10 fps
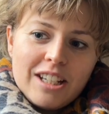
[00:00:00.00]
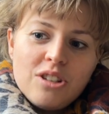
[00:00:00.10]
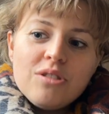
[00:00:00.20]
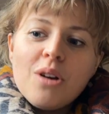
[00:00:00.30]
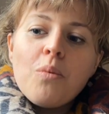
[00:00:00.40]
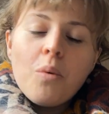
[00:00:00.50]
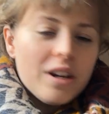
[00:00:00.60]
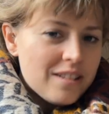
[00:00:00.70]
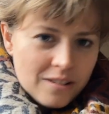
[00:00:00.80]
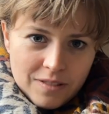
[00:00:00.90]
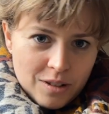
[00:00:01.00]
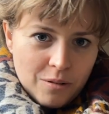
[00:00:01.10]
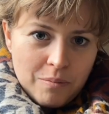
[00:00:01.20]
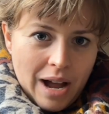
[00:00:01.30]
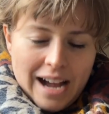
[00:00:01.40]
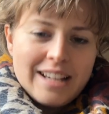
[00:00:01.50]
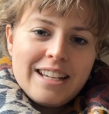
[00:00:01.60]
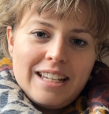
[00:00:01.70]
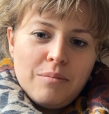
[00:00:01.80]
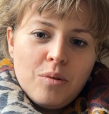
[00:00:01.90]
You don't want it to feel bad
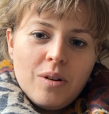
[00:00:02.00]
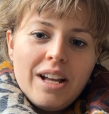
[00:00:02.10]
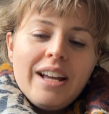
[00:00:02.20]
anymore.